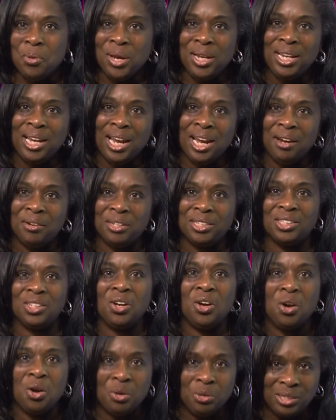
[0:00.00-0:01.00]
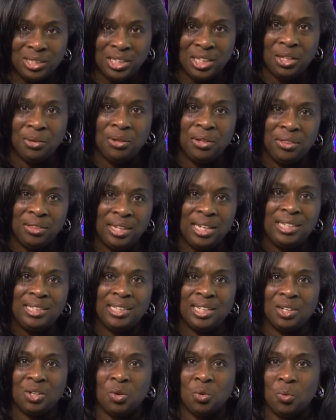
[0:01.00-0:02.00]
Gwen Harris, the host here at
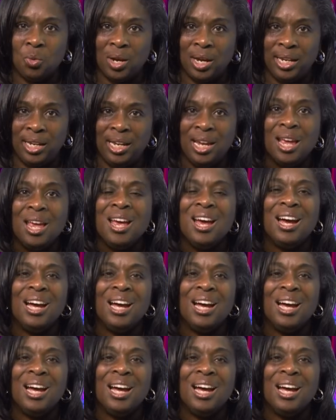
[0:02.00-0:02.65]
ThinkTech Hawaii,